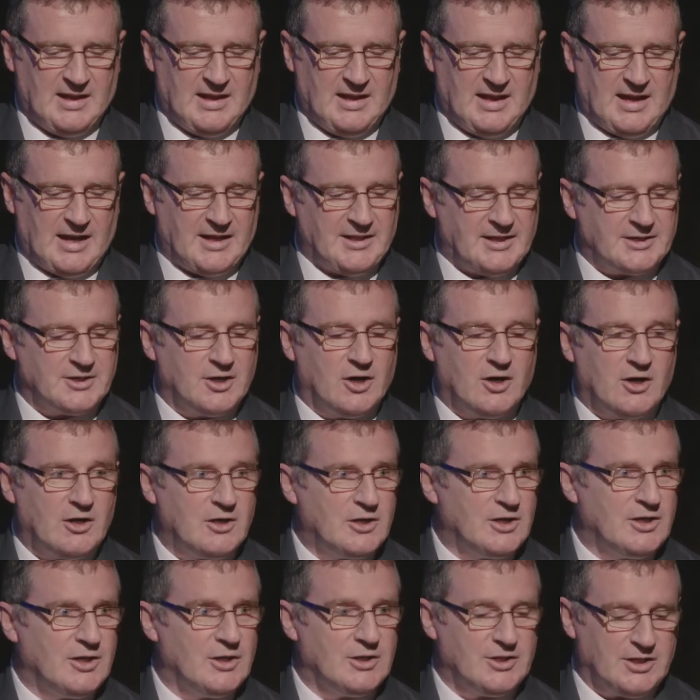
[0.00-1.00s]
and that
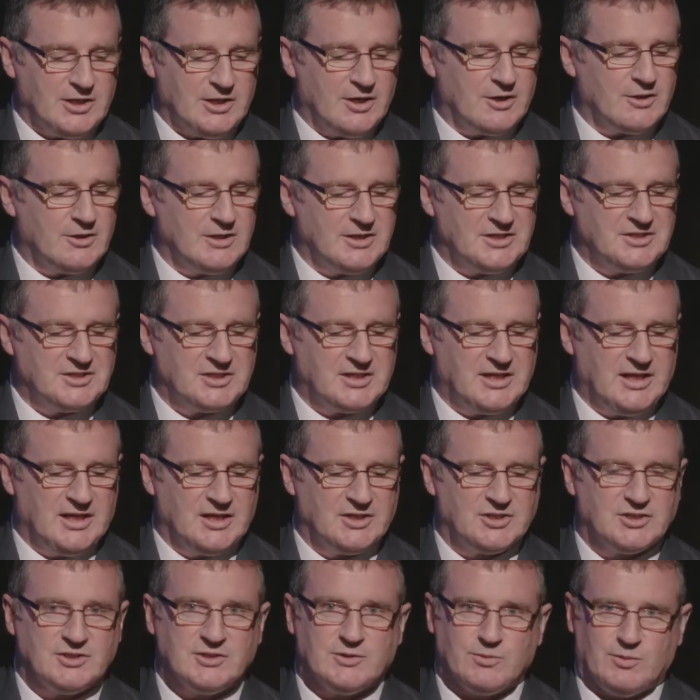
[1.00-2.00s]
all the early
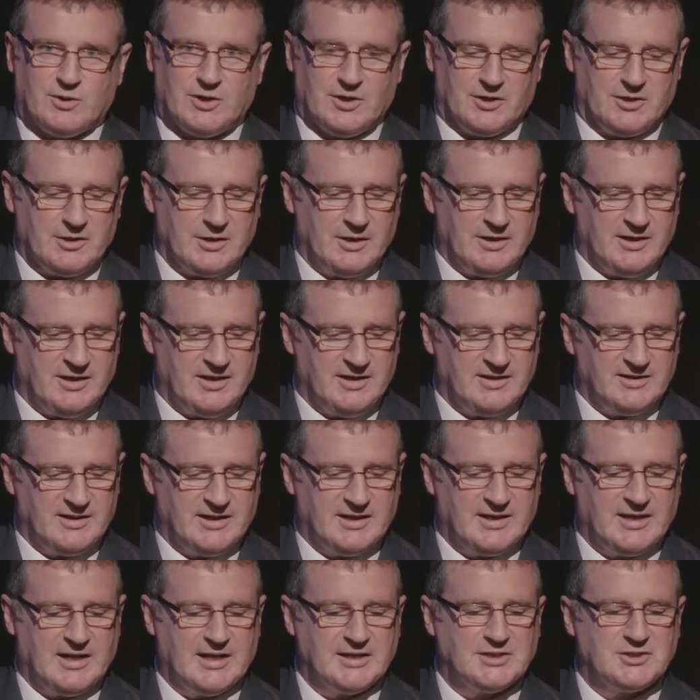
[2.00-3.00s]
indications were that
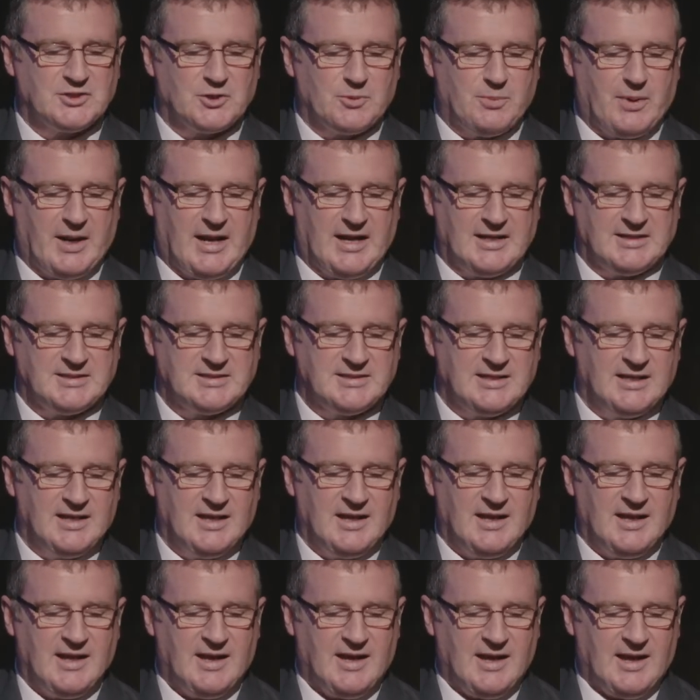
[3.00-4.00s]
it had surpassed
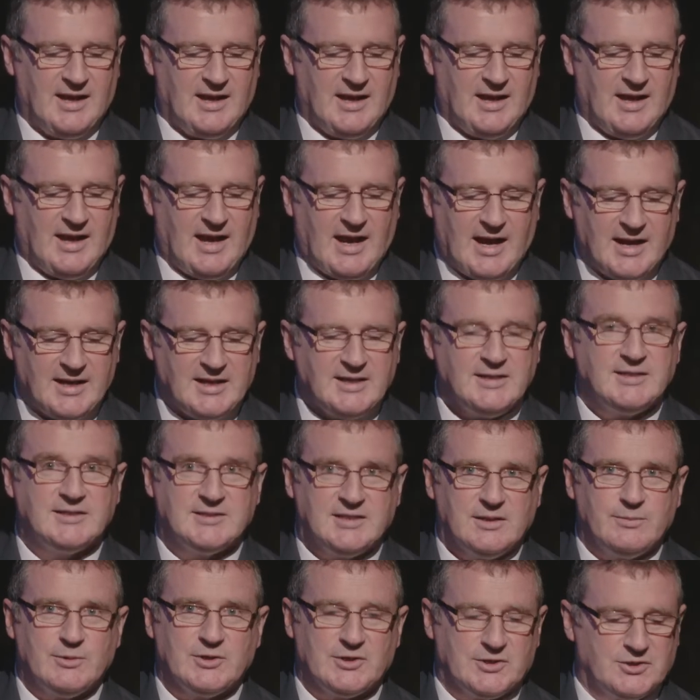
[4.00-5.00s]
any
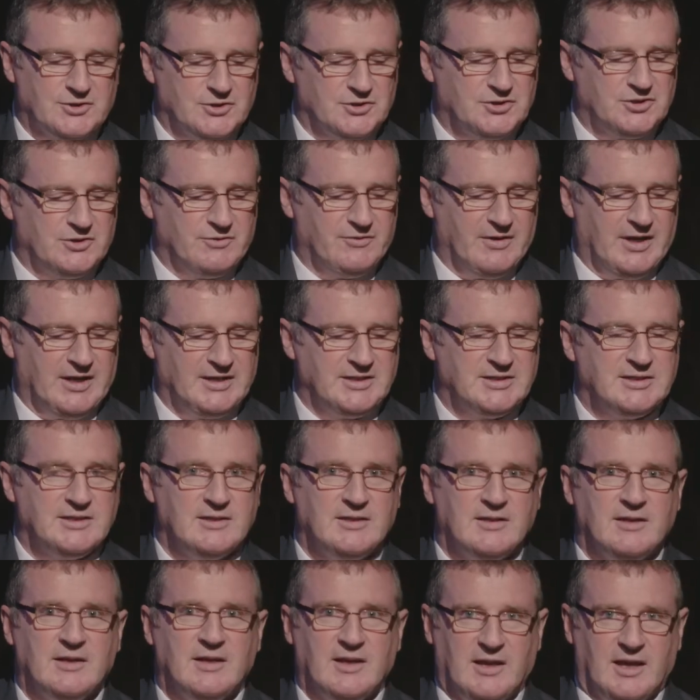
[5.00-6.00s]
similar such event
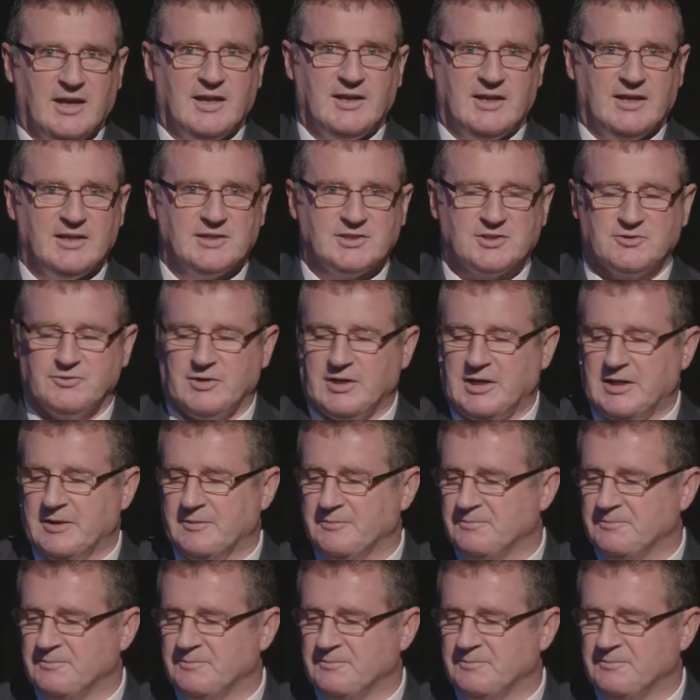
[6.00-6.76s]
in history.